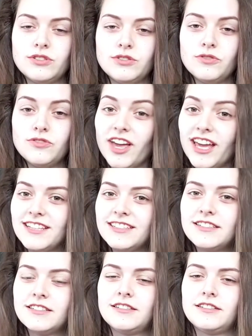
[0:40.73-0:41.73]
too
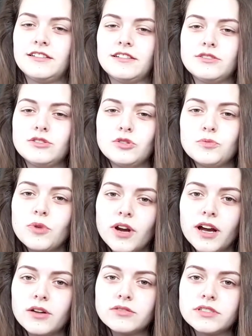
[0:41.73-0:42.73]
vain and too
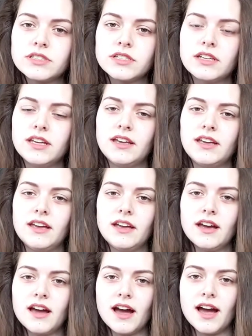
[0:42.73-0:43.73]
proud,
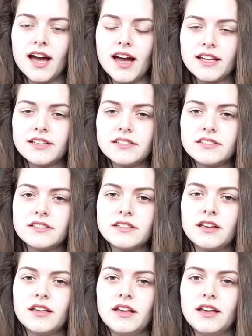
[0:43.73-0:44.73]
and
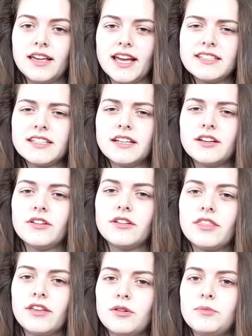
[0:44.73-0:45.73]
getting a
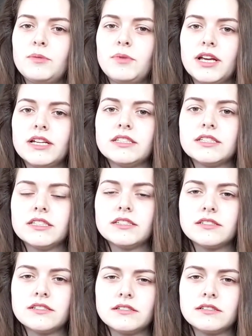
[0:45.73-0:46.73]
therapy place
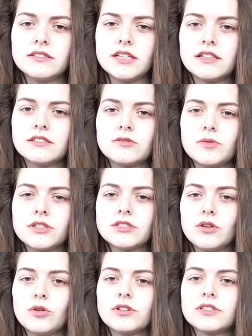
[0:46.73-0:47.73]
still takes quite
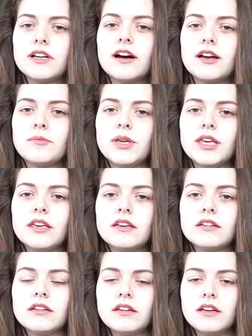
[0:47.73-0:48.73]
a long time
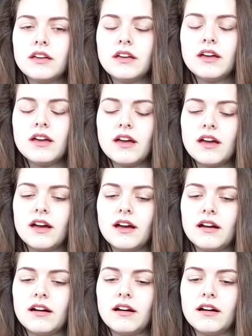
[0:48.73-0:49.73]
here.
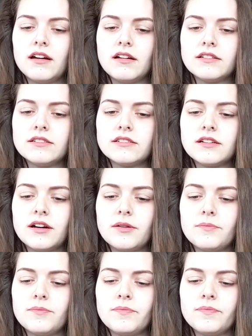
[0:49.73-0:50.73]

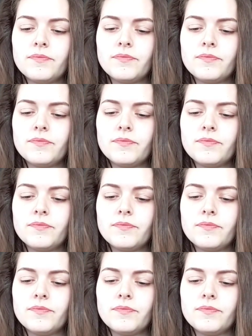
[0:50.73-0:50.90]
And